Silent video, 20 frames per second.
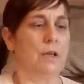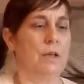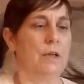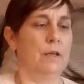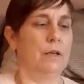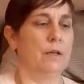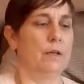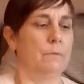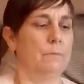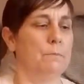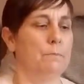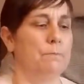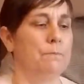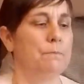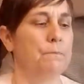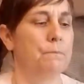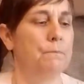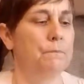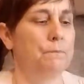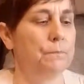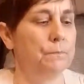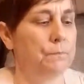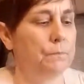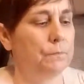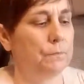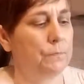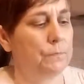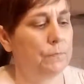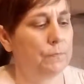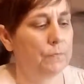
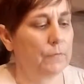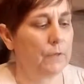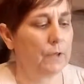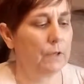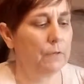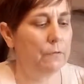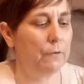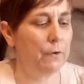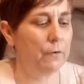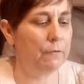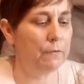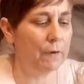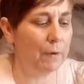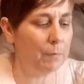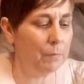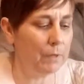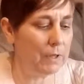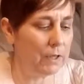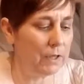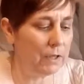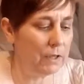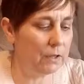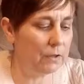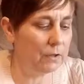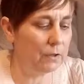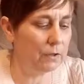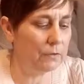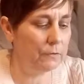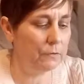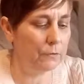for a family
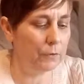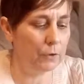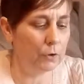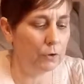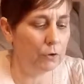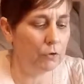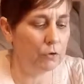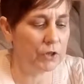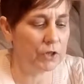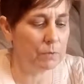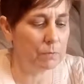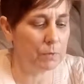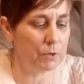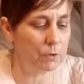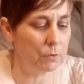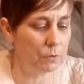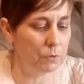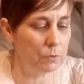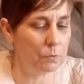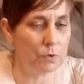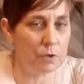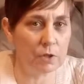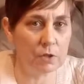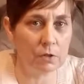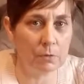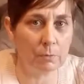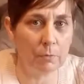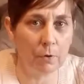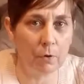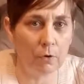for Christmas, which was a
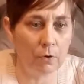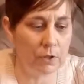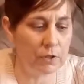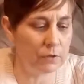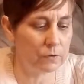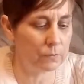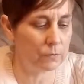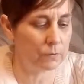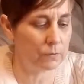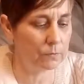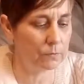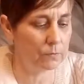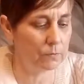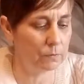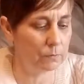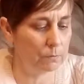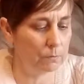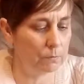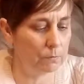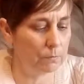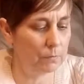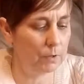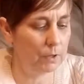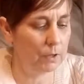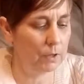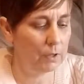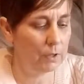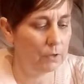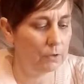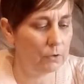surprise from
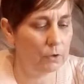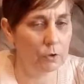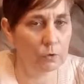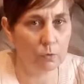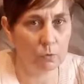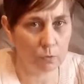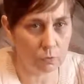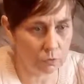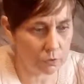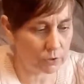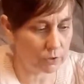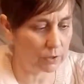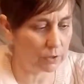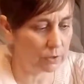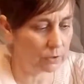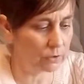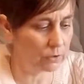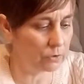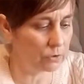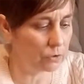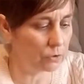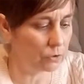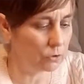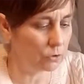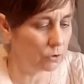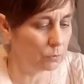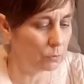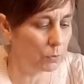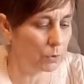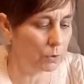their daughter, the other
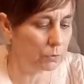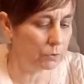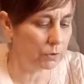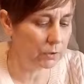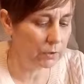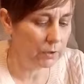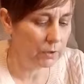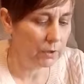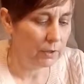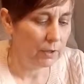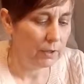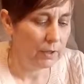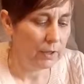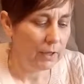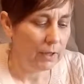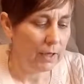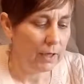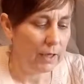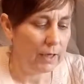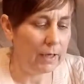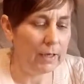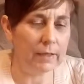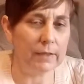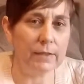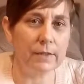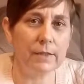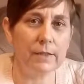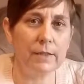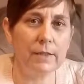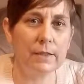side of the world,
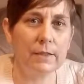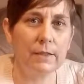and